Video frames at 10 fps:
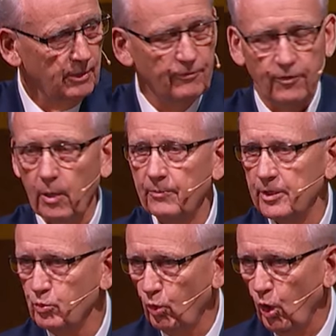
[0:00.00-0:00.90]
from
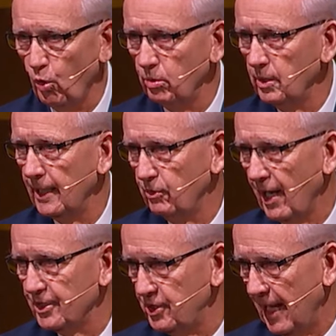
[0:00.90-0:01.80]
this role at
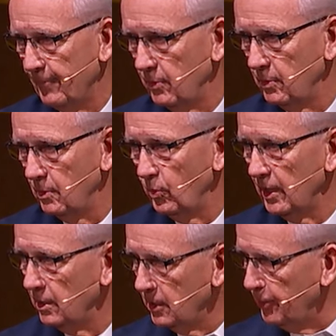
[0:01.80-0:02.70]
Christ Chapel.
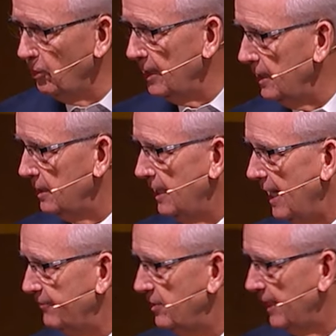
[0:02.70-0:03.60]
We literally
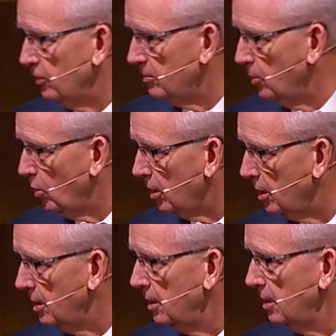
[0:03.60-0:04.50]
gave to the elder board
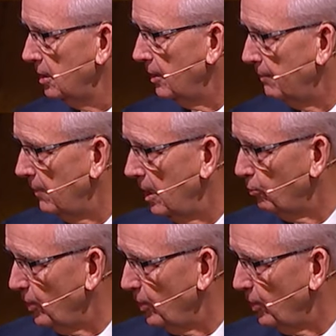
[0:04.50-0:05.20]
a